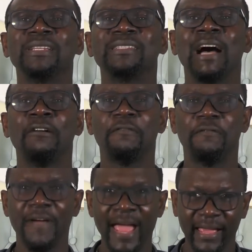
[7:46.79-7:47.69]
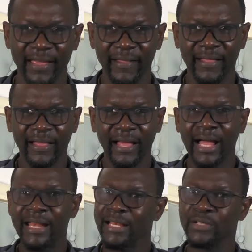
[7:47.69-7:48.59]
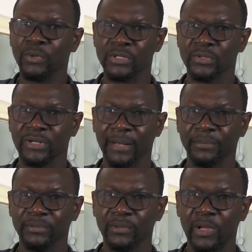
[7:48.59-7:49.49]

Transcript: is now fair. And that is what is going to happen.